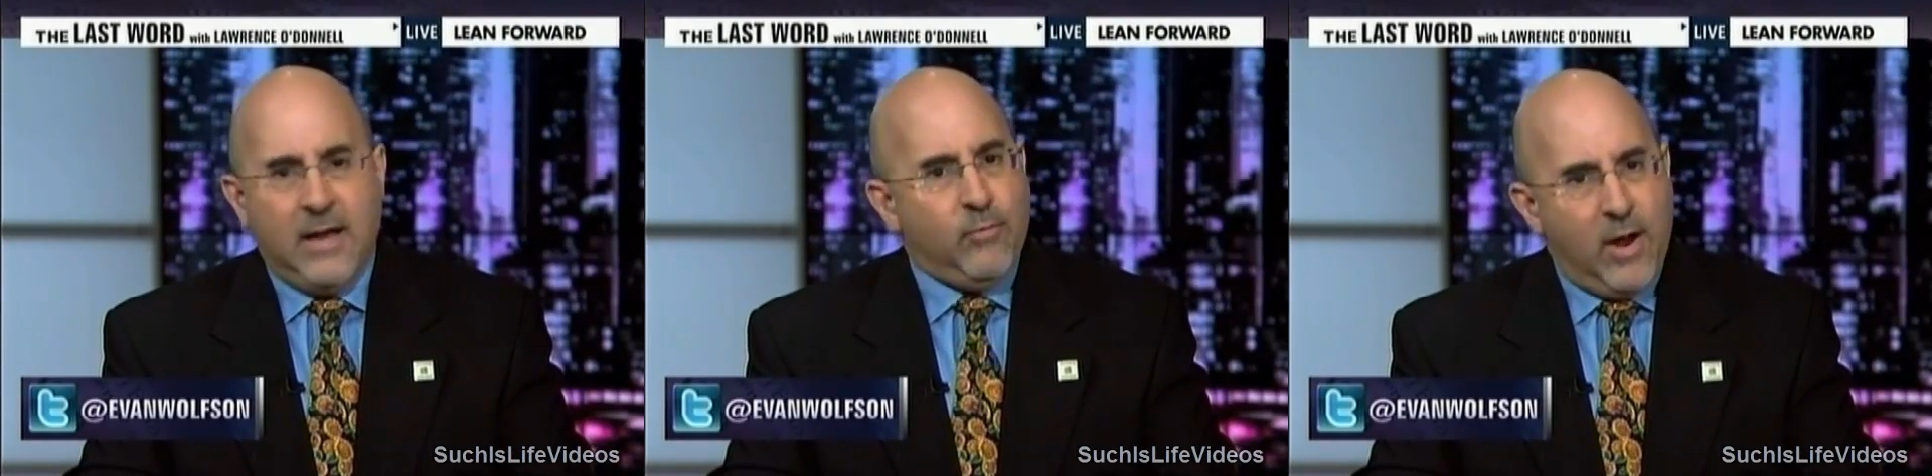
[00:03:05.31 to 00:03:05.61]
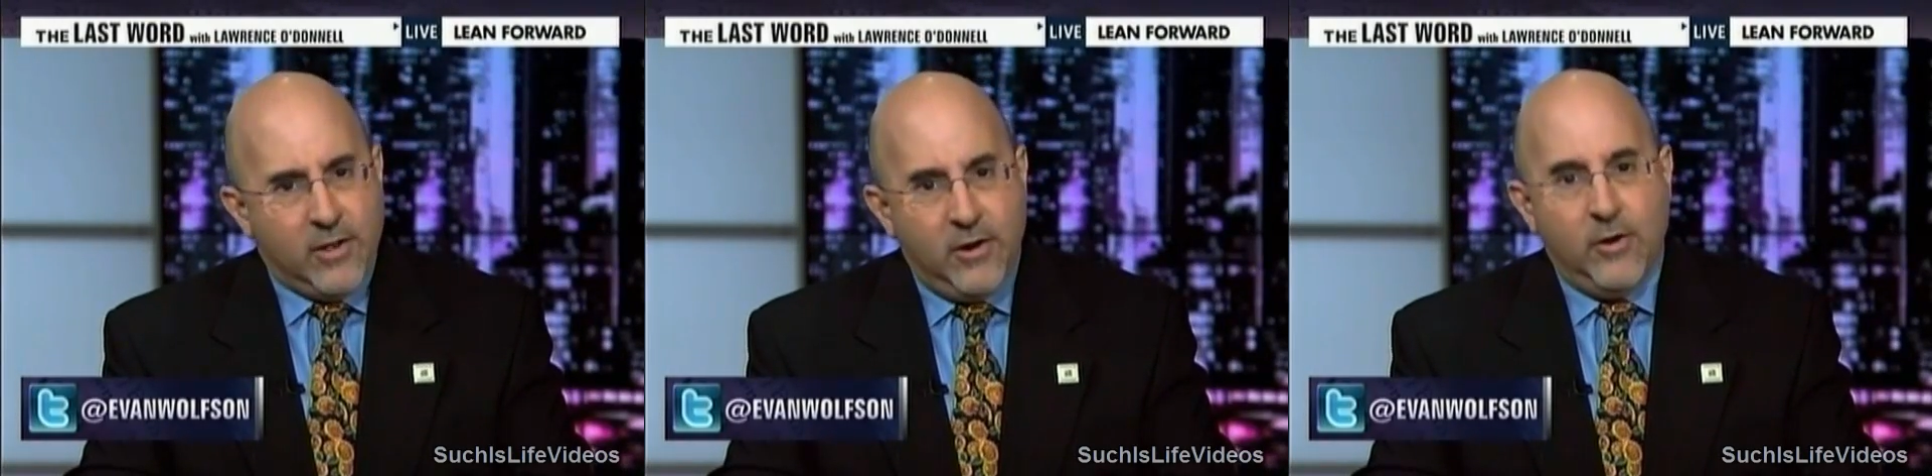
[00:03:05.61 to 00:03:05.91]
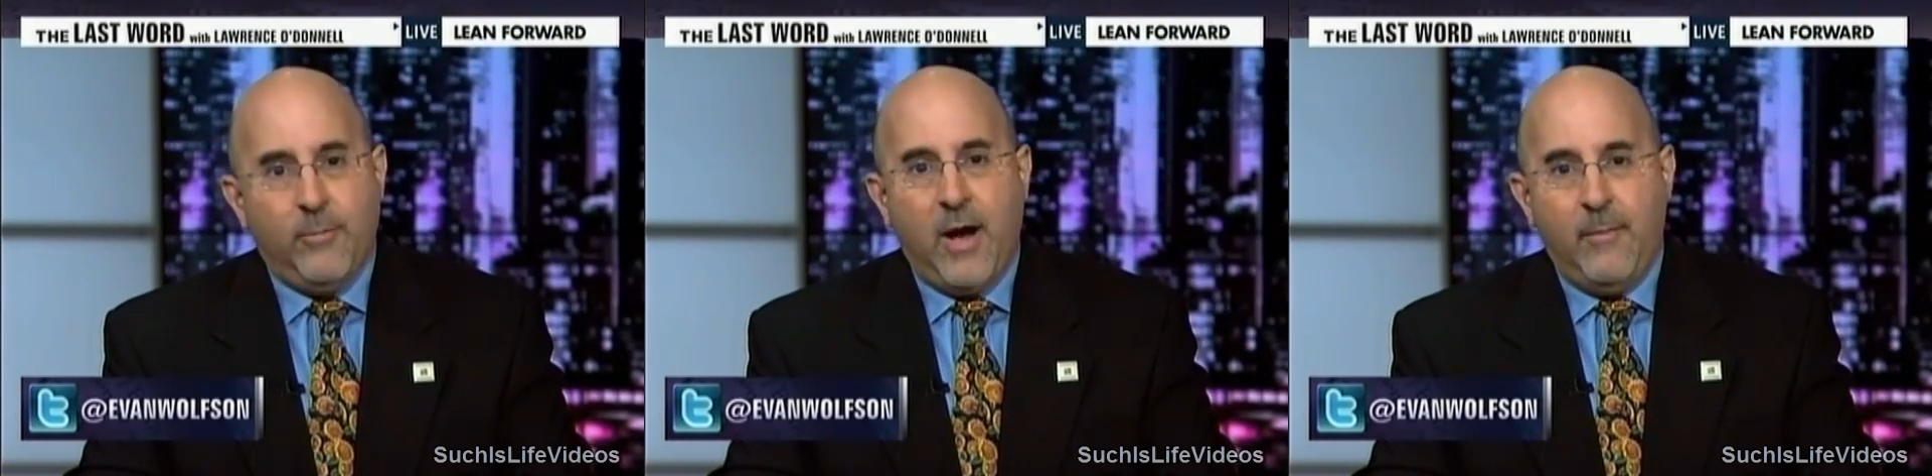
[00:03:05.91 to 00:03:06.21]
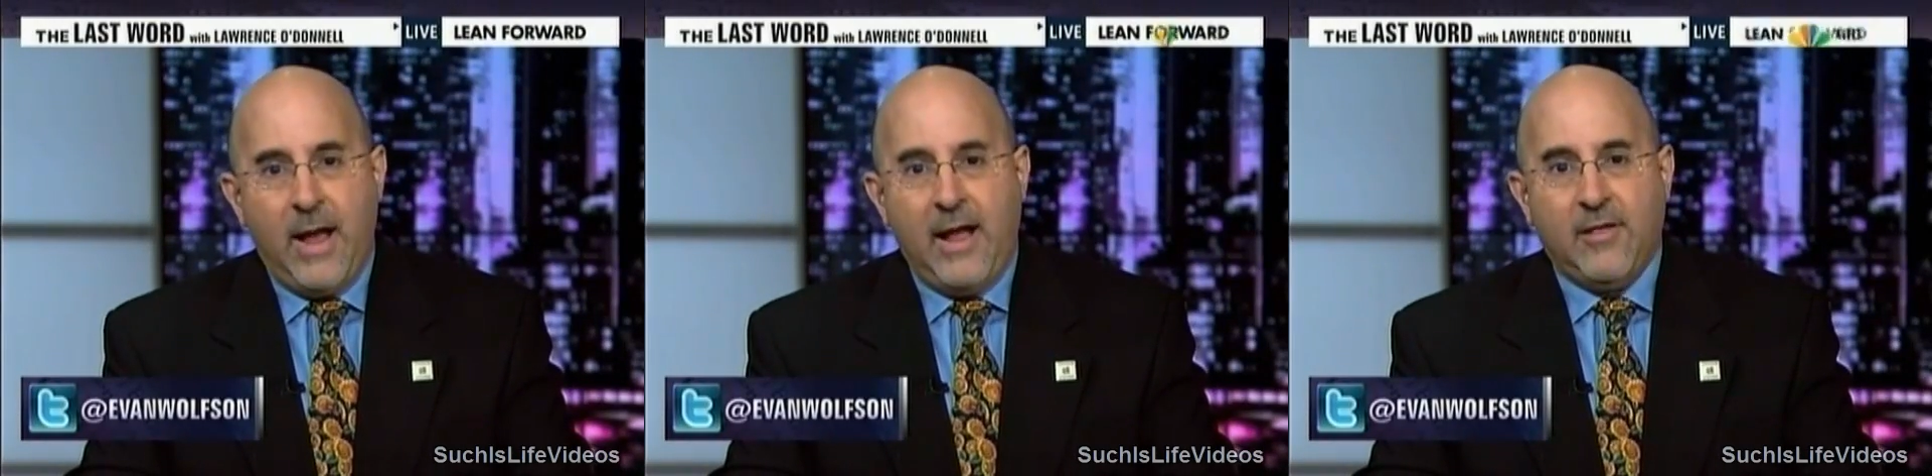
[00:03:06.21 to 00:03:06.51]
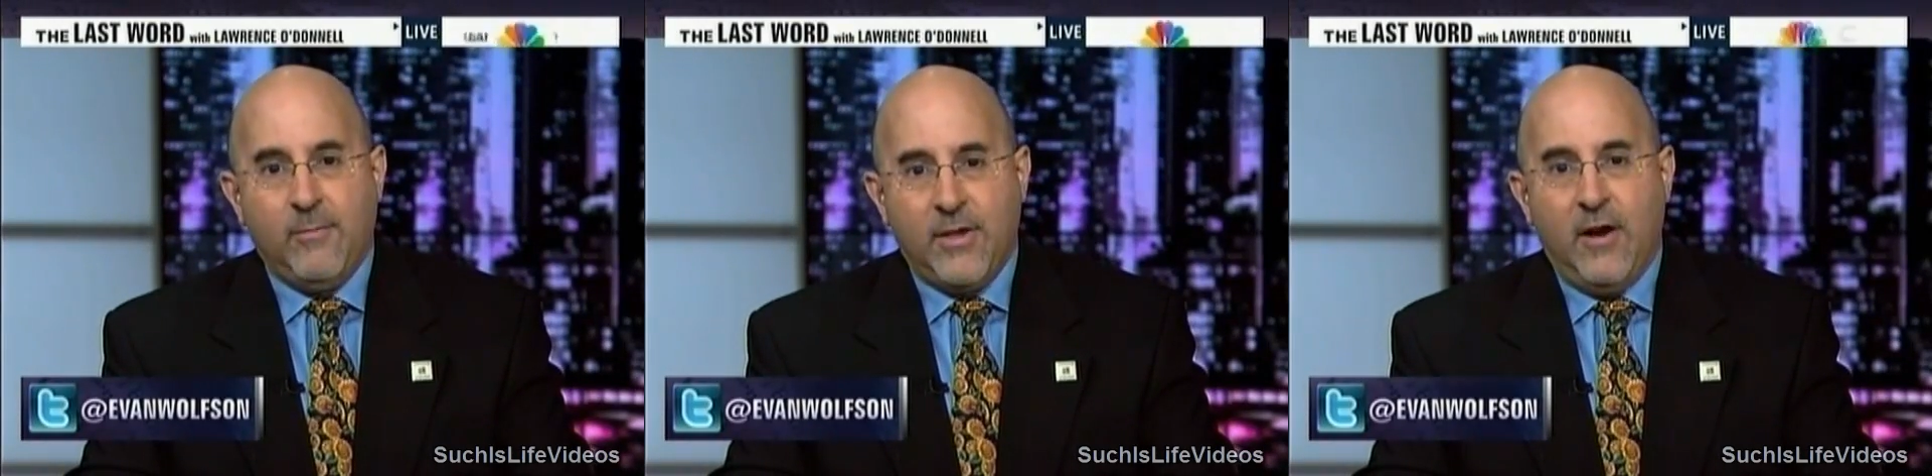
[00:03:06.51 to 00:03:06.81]
And President Obama has
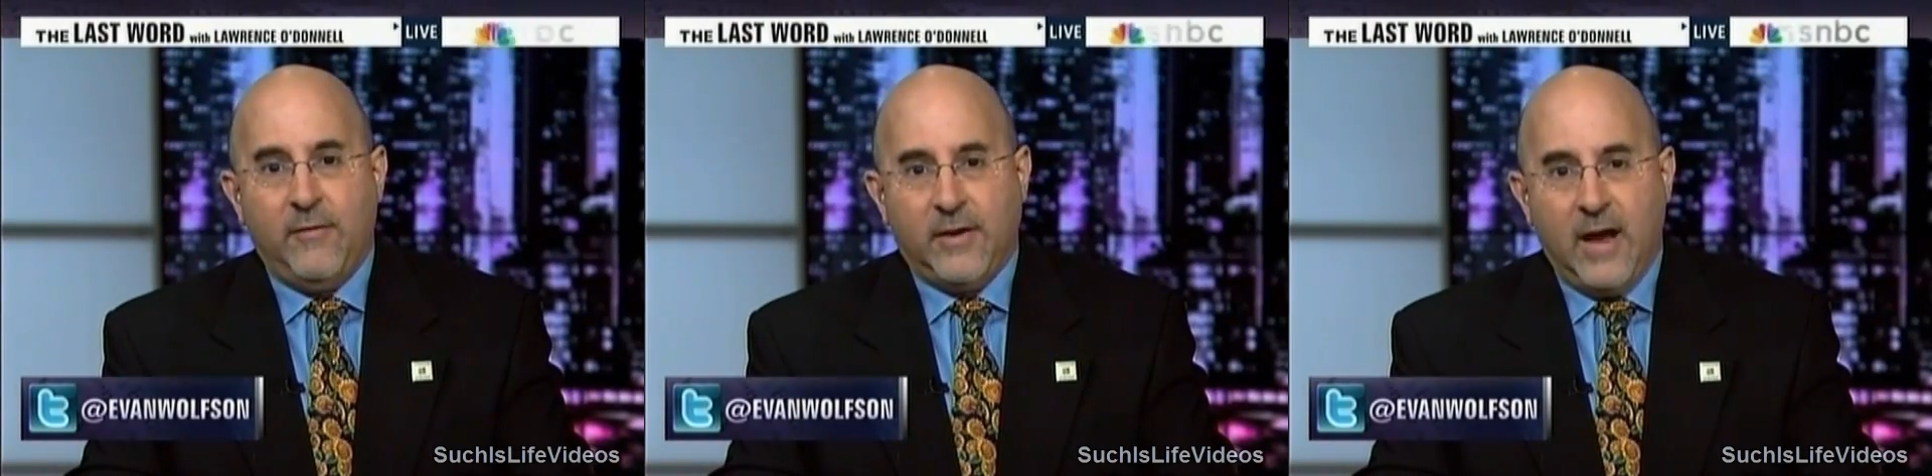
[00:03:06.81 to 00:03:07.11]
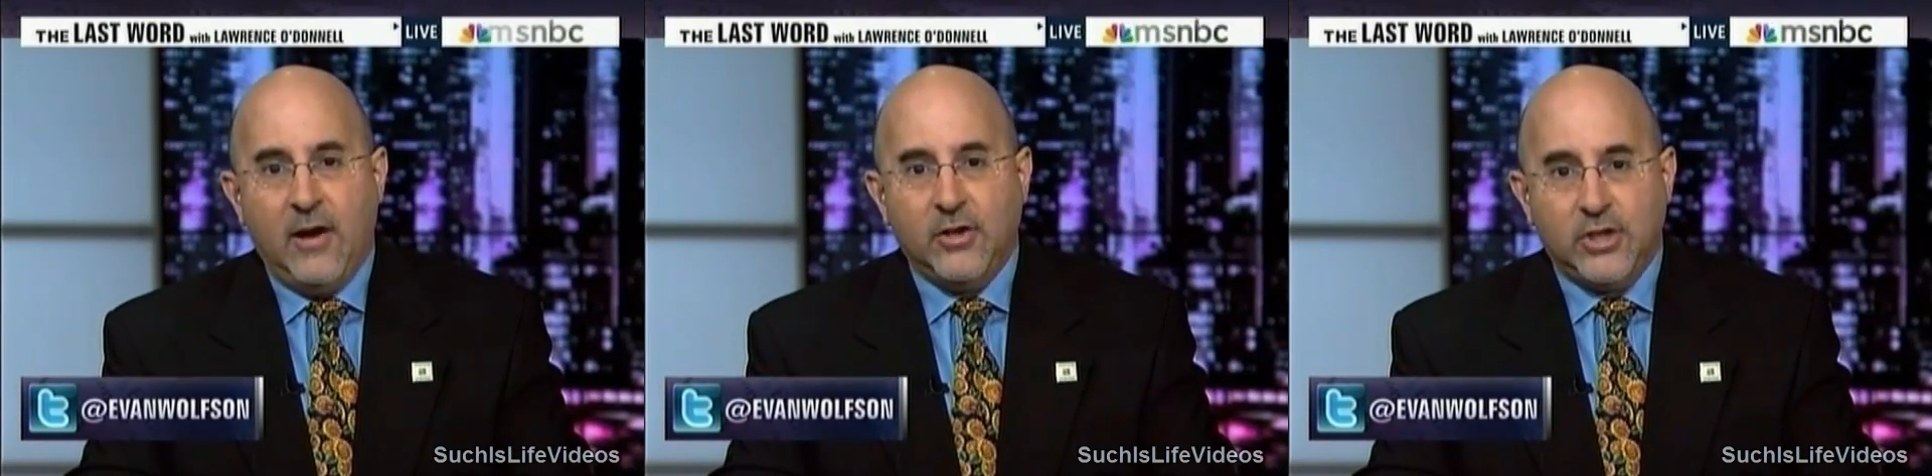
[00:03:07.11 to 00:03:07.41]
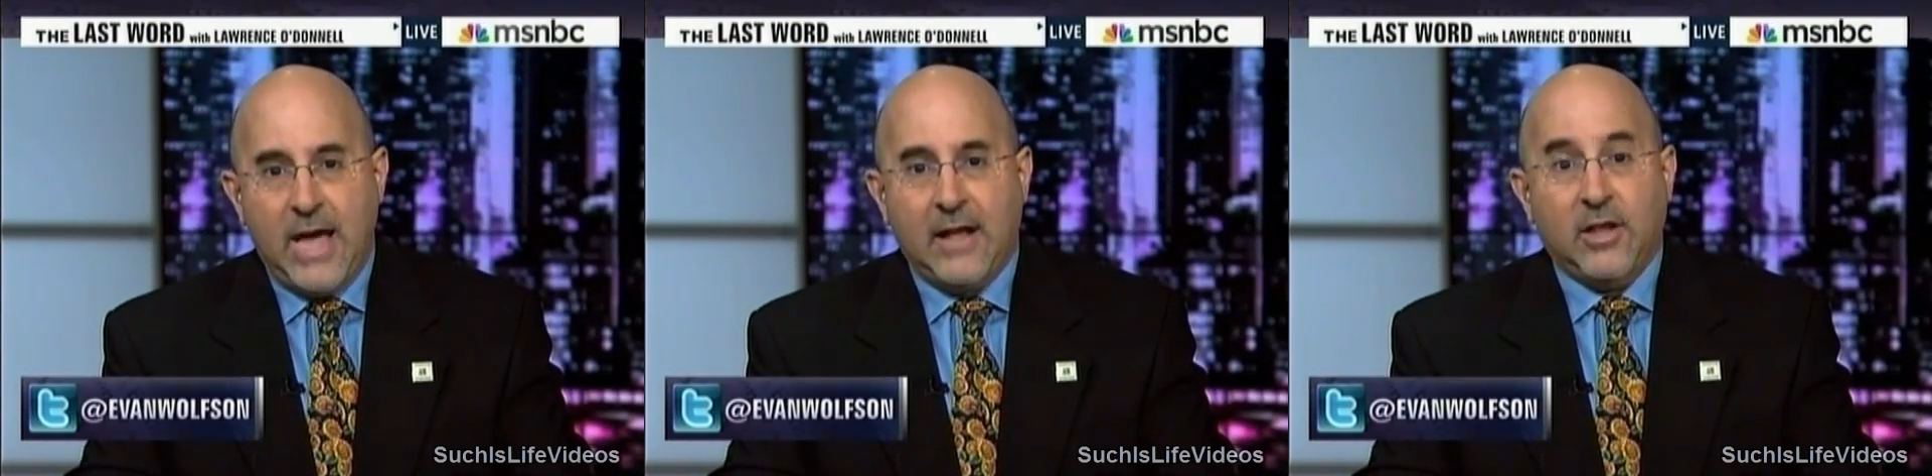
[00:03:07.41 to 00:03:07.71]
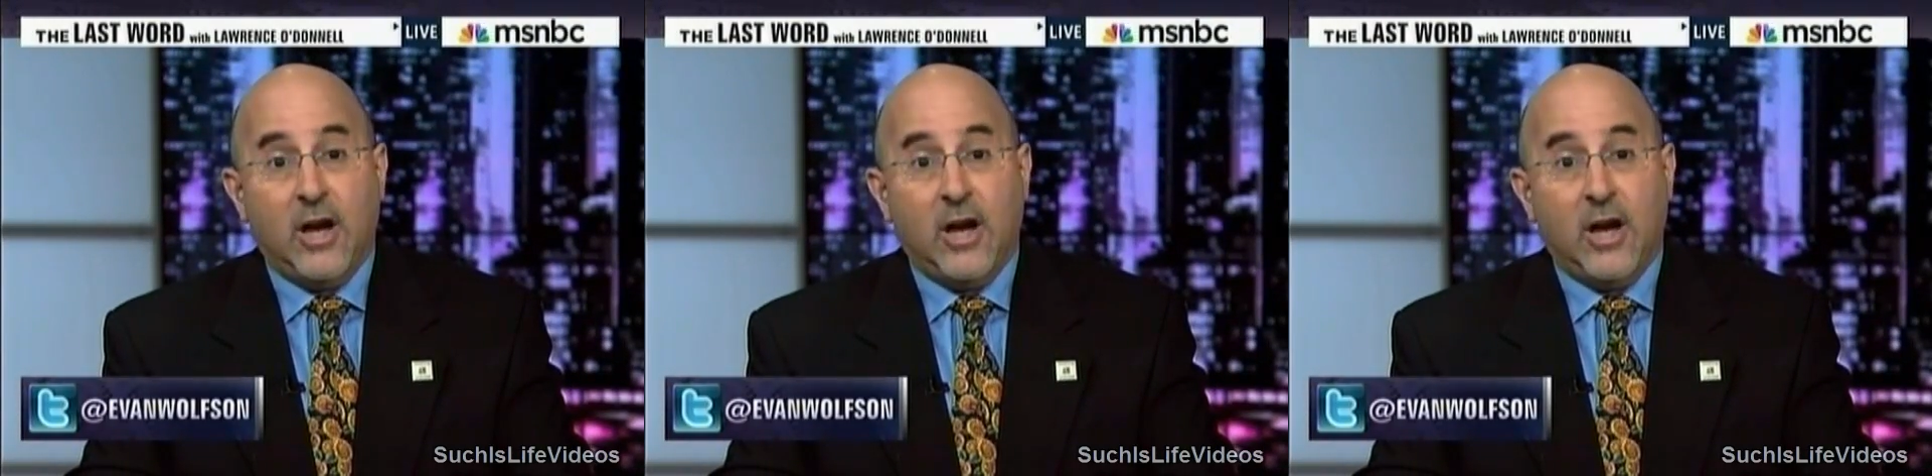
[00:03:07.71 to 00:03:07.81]
himself acknowledged that.